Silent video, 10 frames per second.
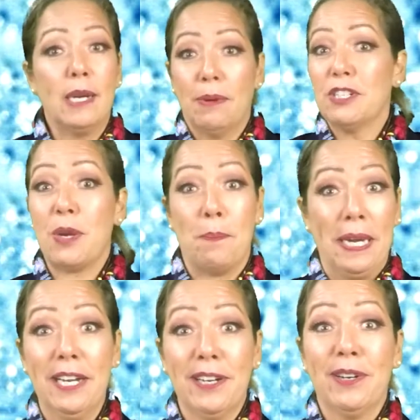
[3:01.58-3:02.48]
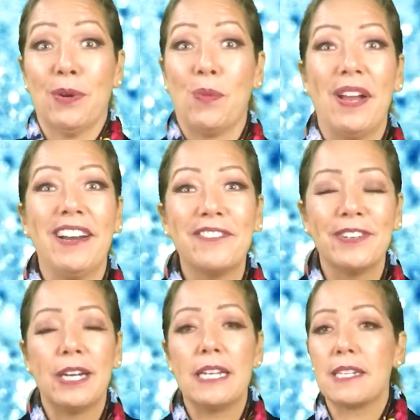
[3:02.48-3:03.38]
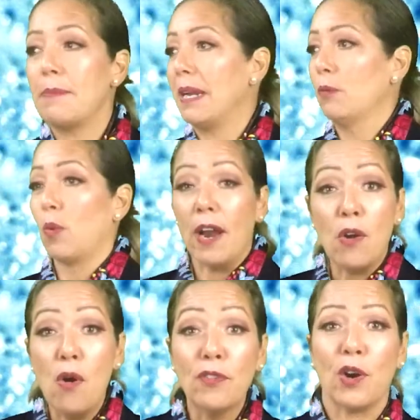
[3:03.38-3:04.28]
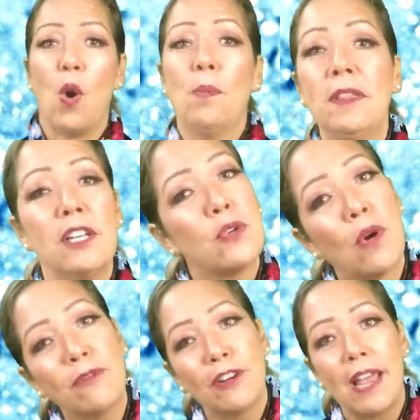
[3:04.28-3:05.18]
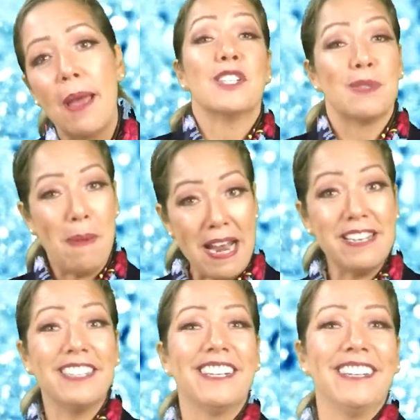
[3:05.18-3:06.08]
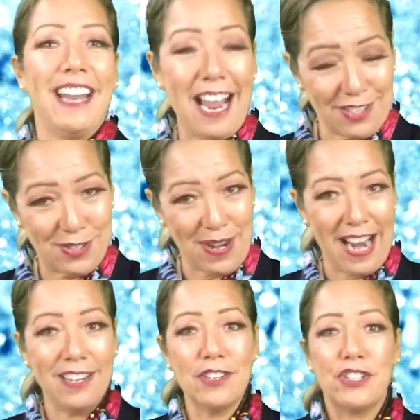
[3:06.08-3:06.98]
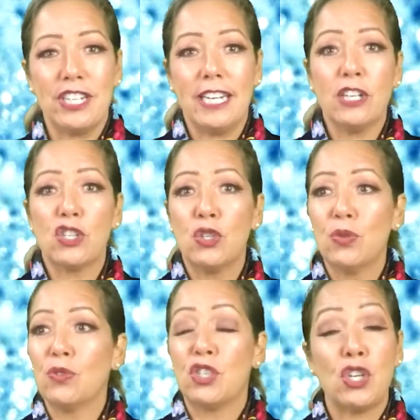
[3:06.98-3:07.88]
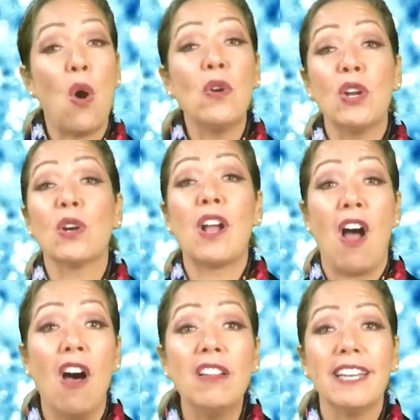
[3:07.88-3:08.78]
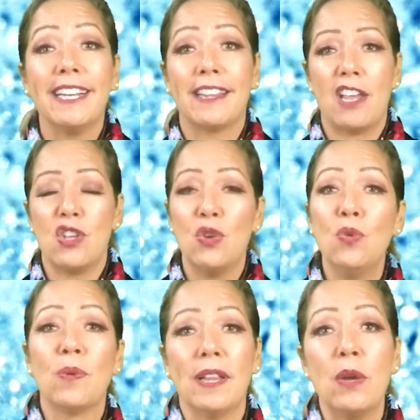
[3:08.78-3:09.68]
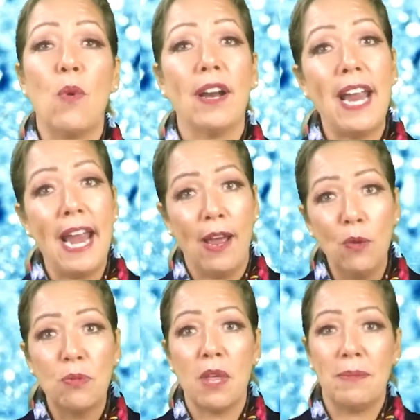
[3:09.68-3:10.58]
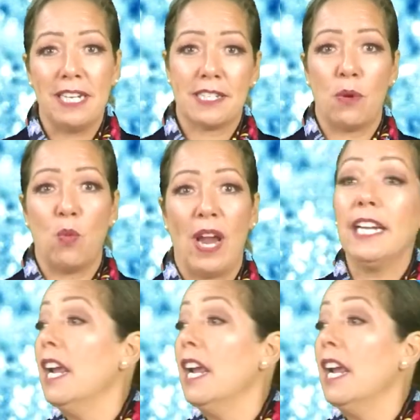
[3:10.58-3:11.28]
a bunch of beer or whatever it is, run over, open the door for them. Spend a little extra energy to show your colleague that you really want to help them in some way.